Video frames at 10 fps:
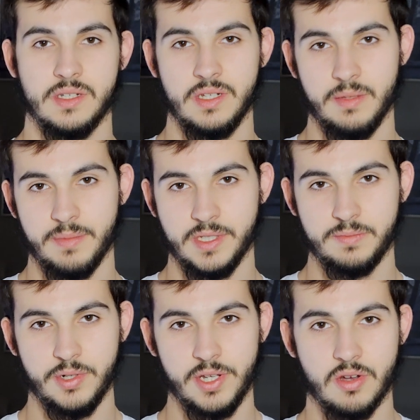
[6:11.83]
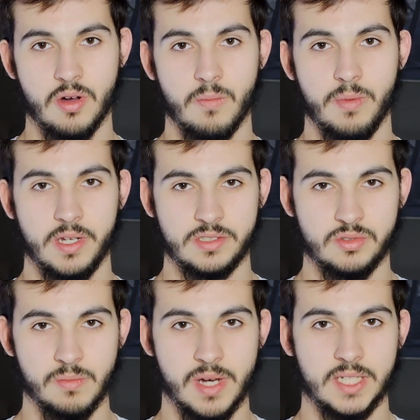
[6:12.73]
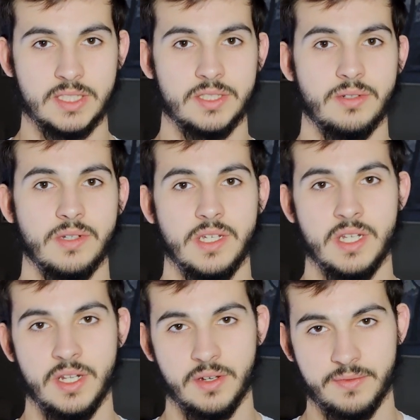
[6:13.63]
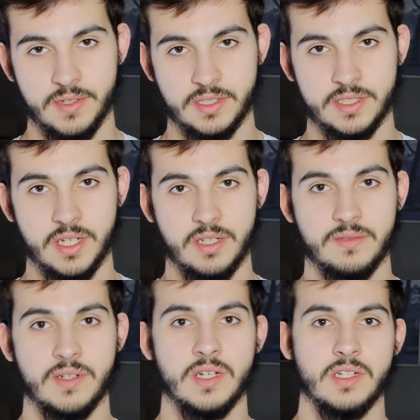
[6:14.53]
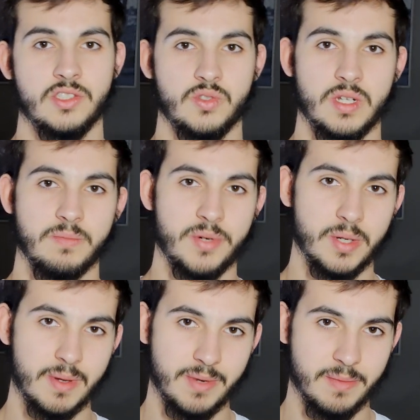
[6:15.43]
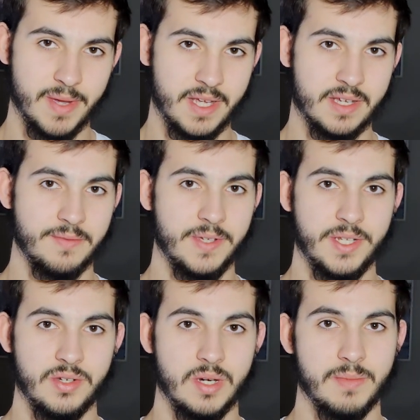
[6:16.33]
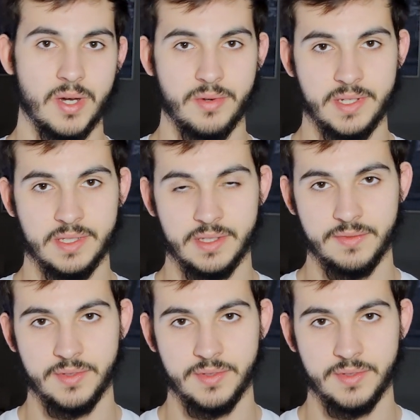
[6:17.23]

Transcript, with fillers: Sleep is pretty complex to master in it of itself, so I'll probably make a video about it in